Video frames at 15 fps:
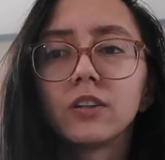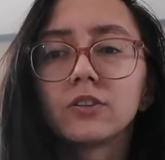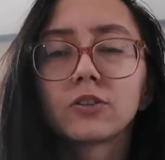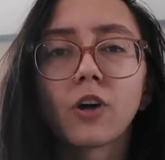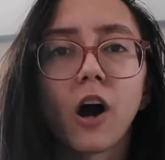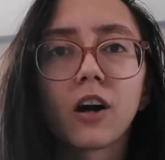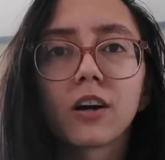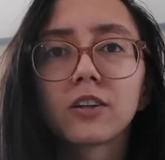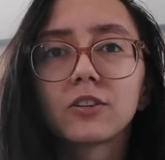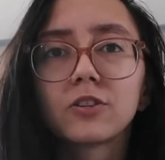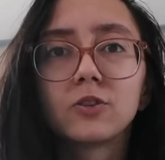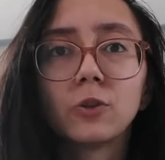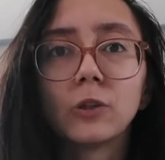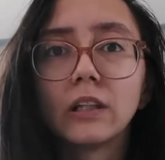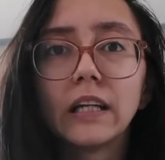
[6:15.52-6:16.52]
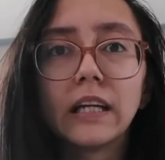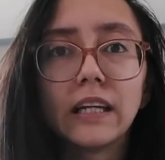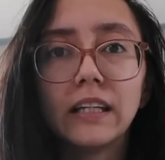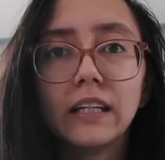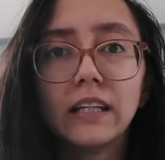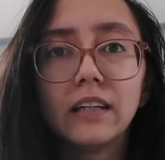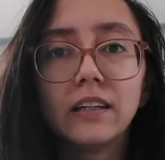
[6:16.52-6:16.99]
talk to a
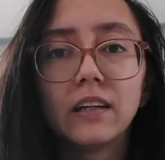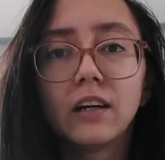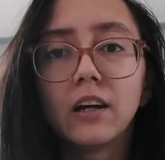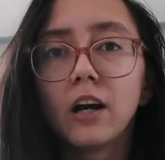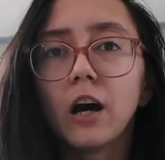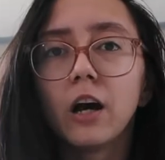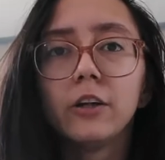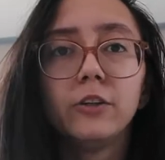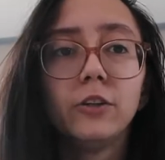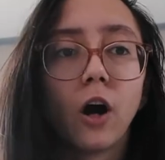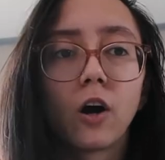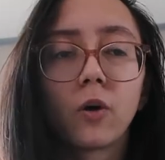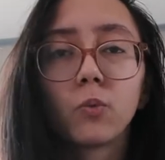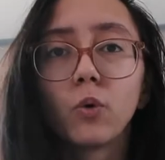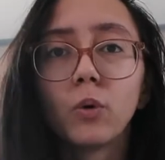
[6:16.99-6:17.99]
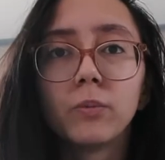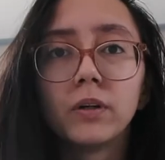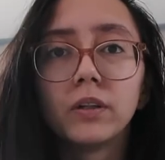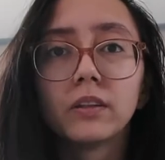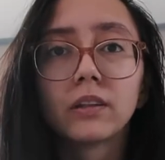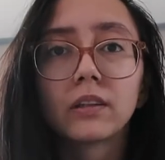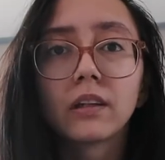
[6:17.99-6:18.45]
lady, a young
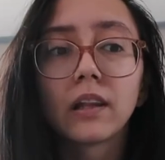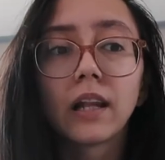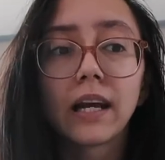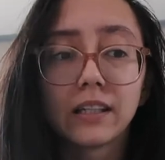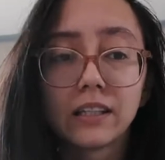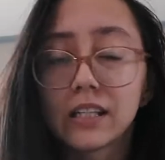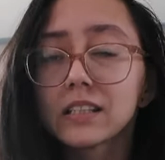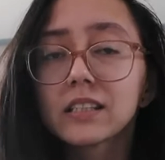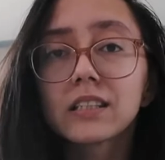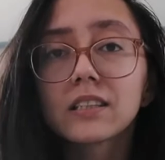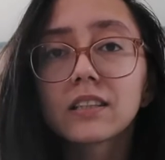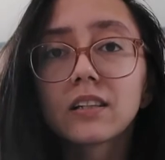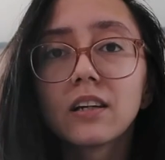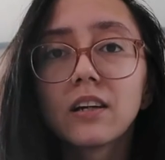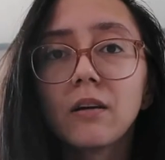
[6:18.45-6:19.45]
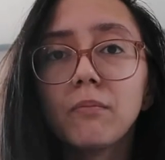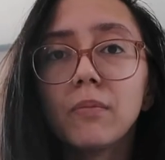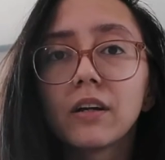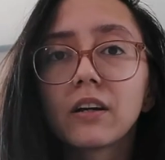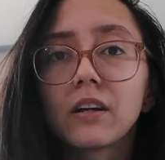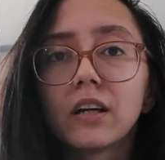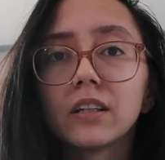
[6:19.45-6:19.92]
woman like this,
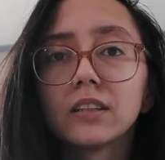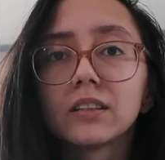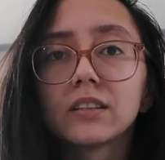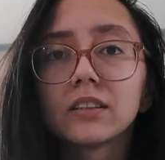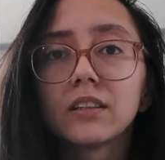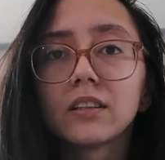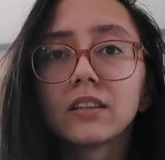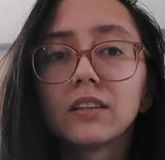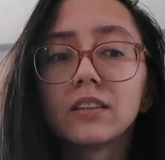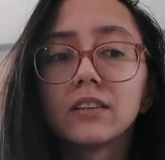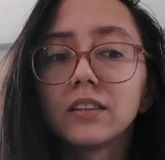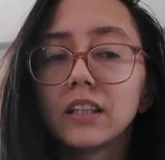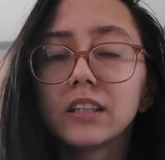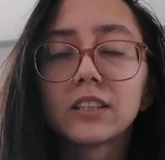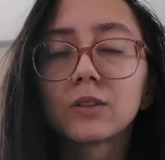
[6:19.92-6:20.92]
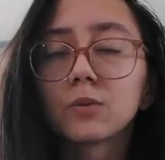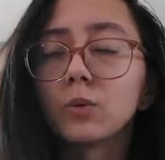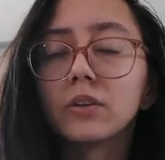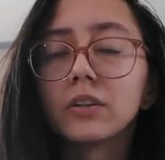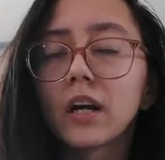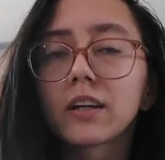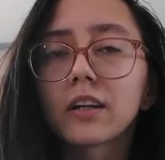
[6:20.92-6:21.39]
because this
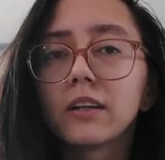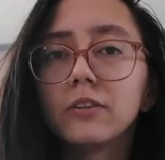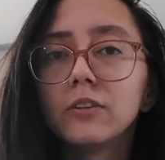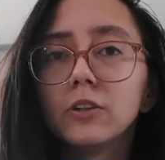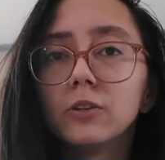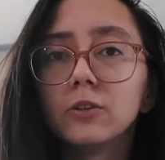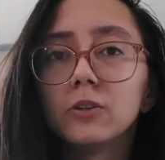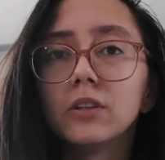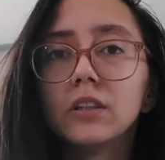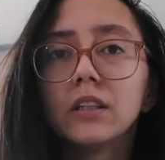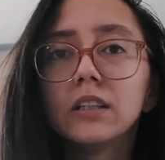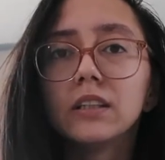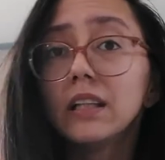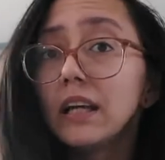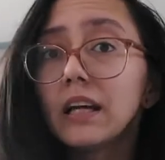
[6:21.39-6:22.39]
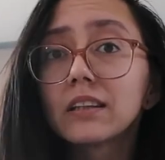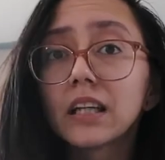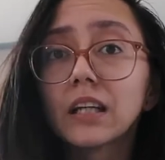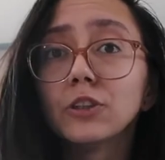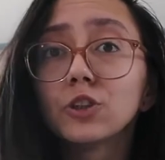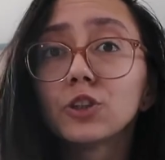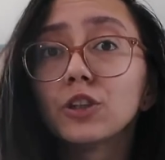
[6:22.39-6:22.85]
will not get you the
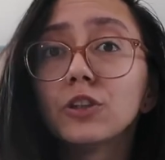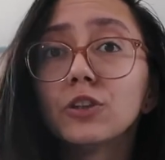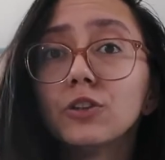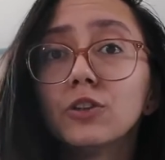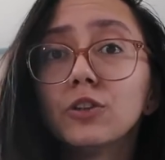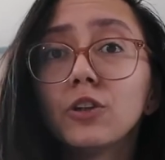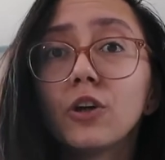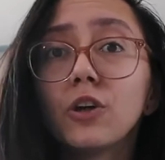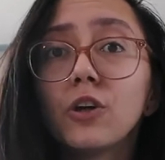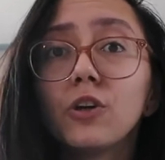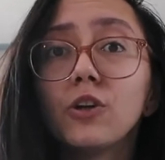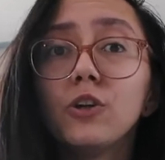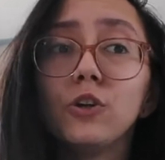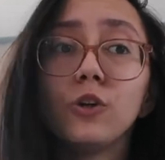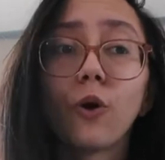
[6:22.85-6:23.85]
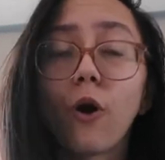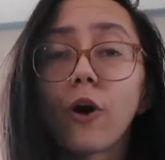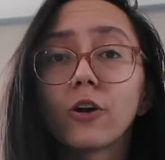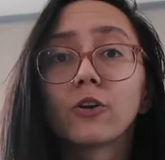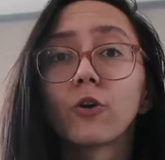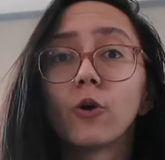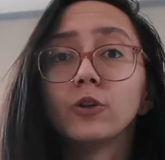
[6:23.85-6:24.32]
attention you
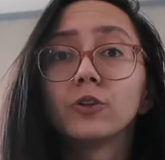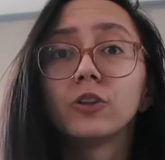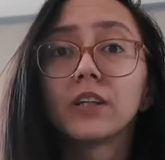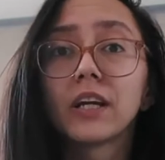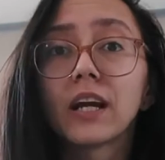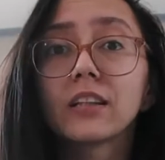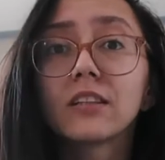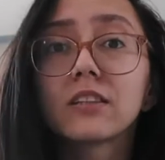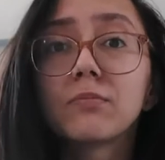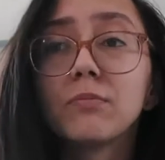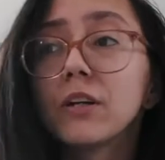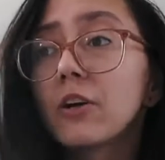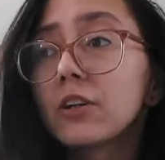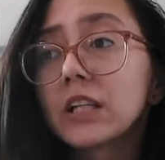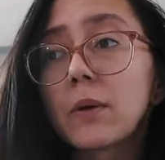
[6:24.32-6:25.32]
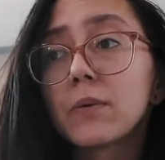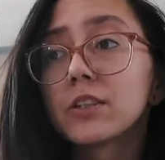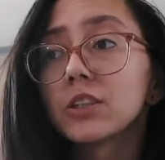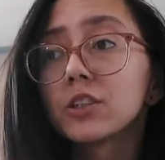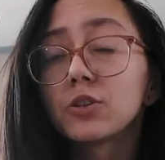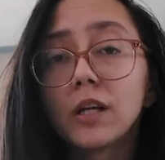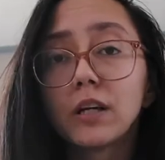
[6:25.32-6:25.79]
are going to get. Because I was
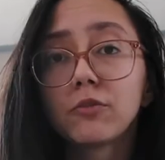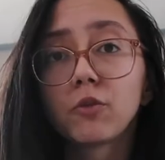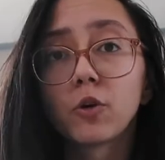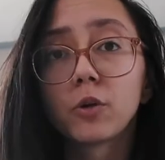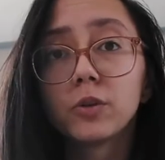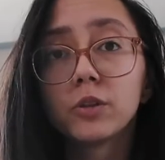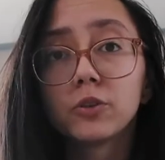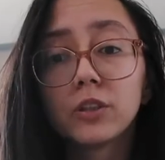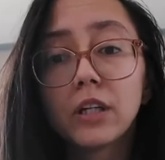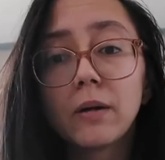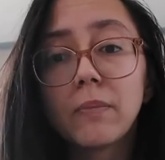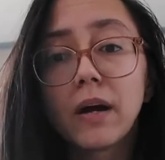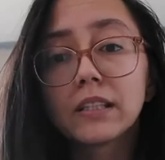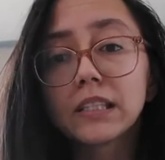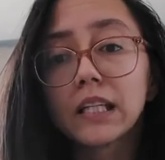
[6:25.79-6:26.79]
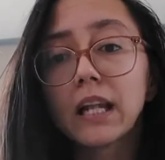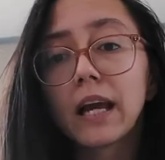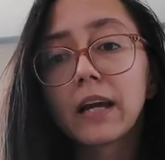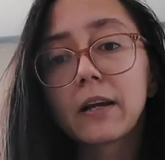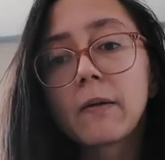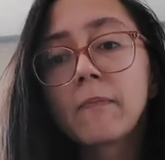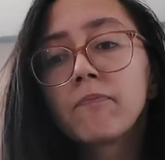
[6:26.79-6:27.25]
straightforward to him. I said
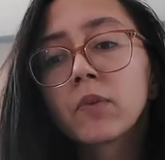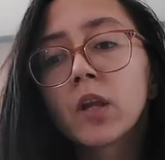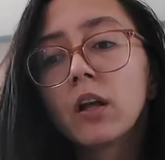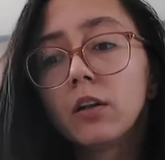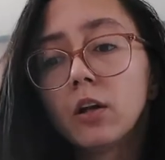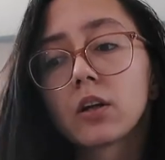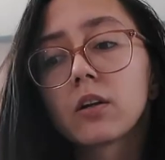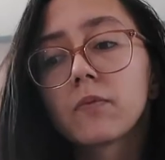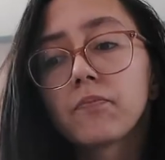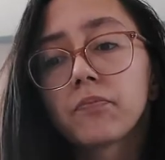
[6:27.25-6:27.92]
like, look,